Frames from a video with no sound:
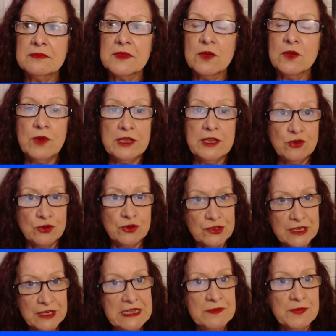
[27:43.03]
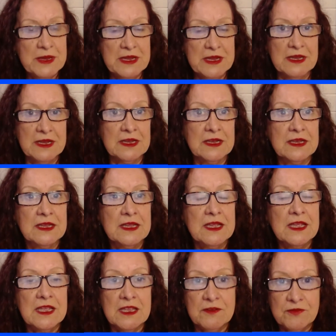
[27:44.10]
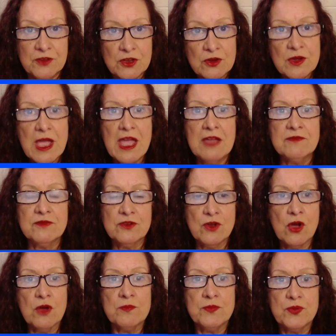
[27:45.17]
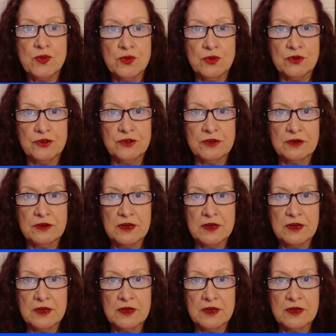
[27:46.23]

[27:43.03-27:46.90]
when you're sleeping, if you have not put